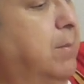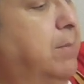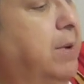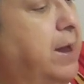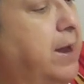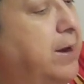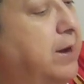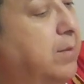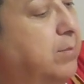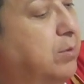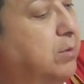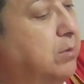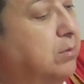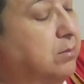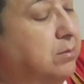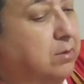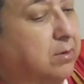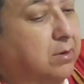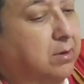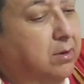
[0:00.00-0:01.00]
pineapple,
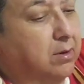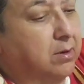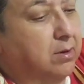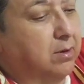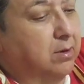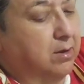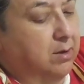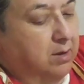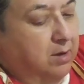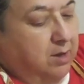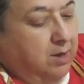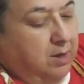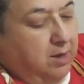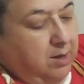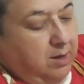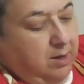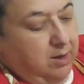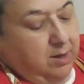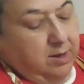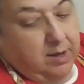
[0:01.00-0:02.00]

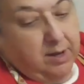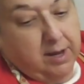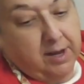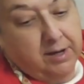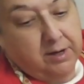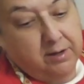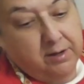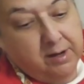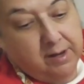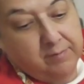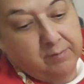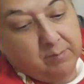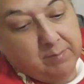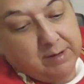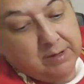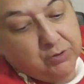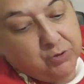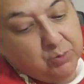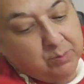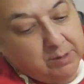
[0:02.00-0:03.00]
I didn't have a
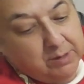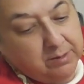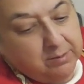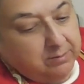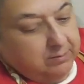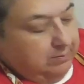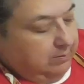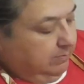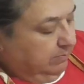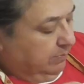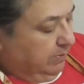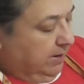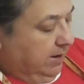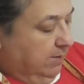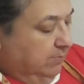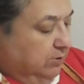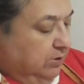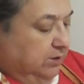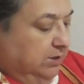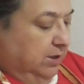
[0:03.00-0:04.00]
measurement, but
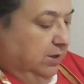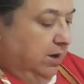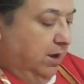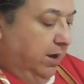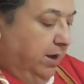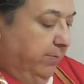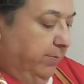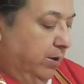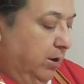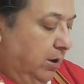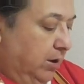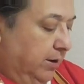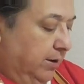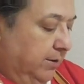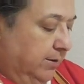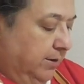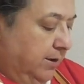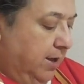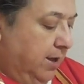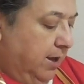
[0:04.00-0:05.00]
I'm just going to eyeball
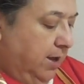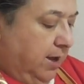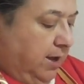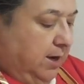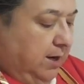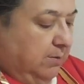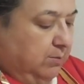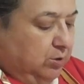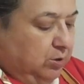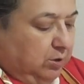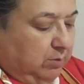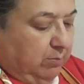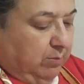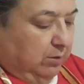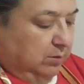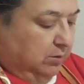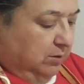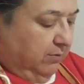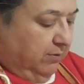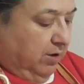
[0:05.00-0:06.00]
it. And I'm sure
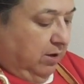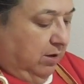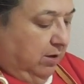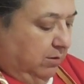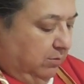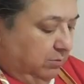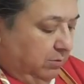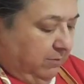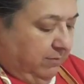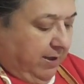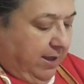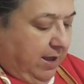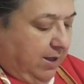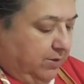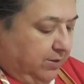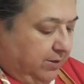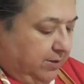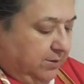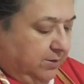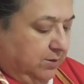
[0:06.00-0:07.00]
most of y'all who have
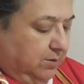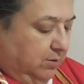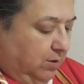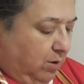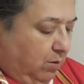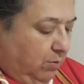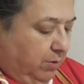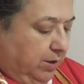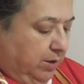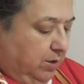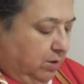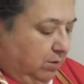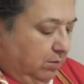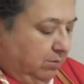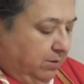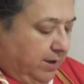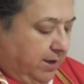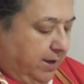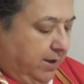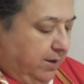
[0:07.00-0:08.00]
had this already
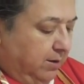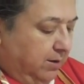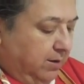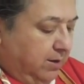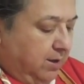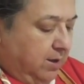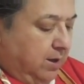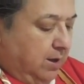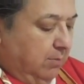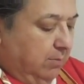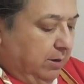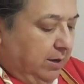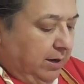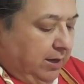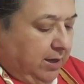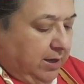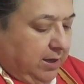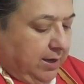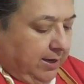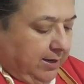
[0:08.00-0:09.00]
know that. But
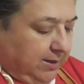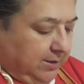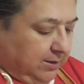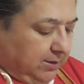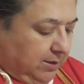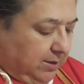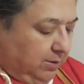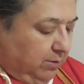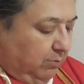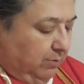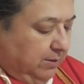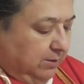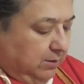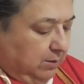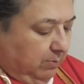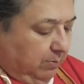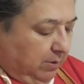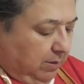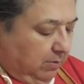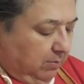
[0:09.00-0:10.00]
again, like I said, the
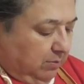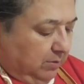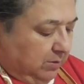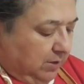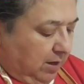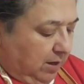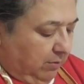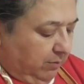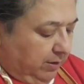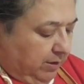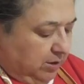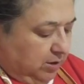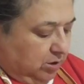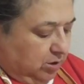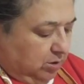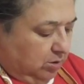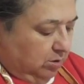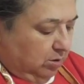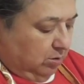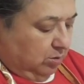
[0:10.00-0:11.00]
recipe was, I already
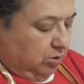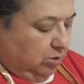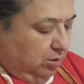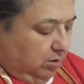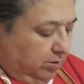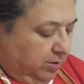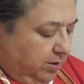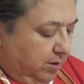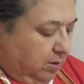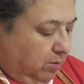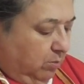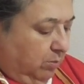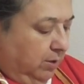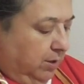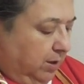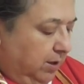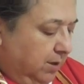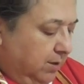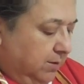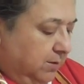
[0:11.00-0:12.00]
just told you all the
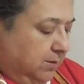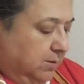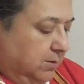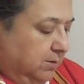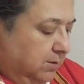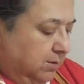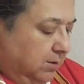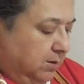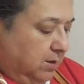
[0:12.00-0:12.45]
ingredients.